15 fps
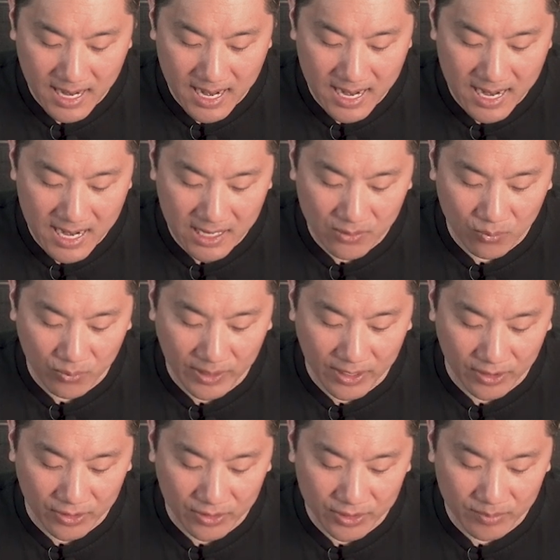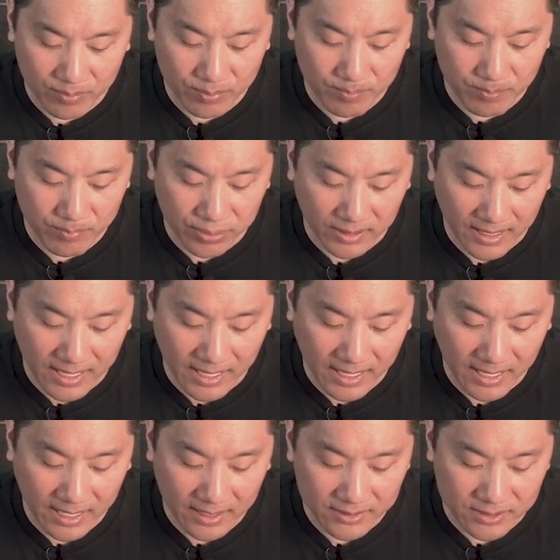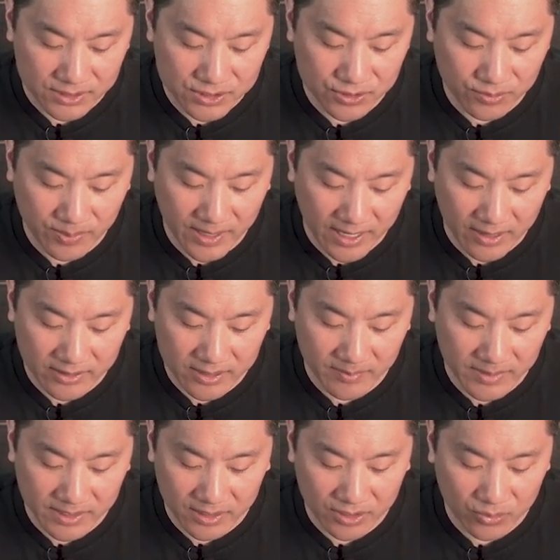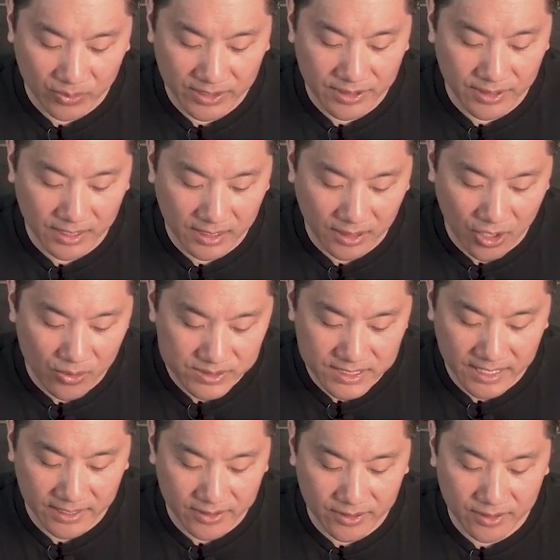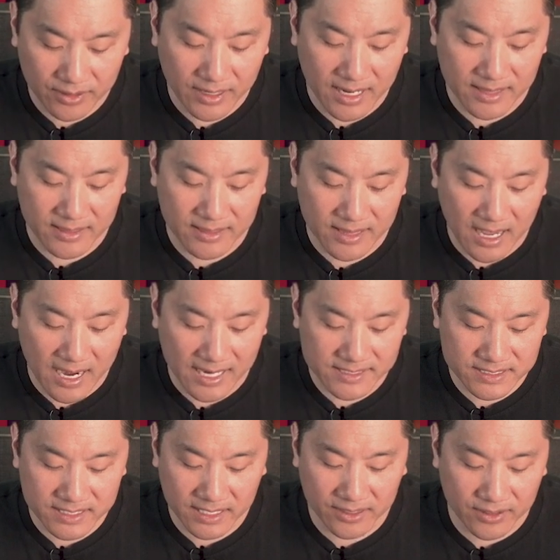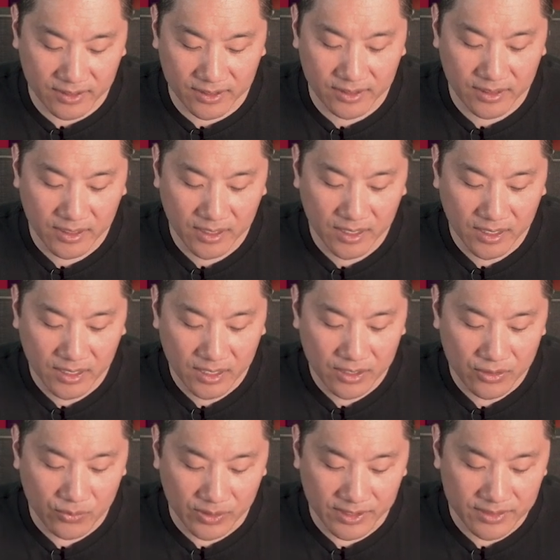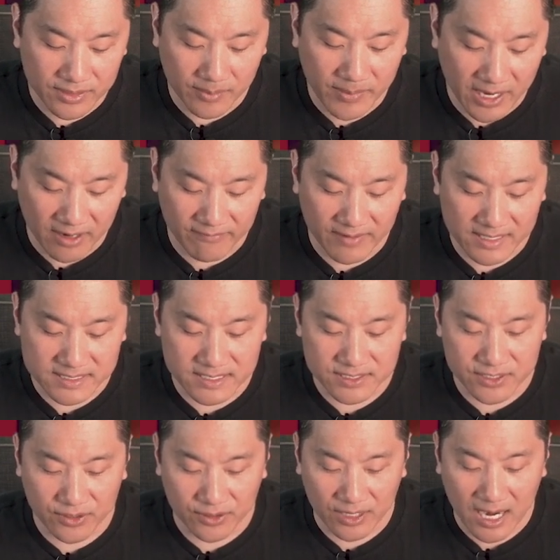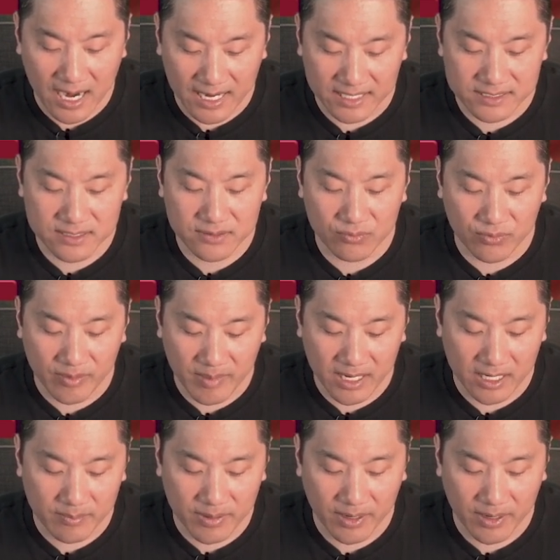And we are going to play the 2 pair in the middle with the lowest kicker, and then the highest kicker with the pair of aces, your highest remaining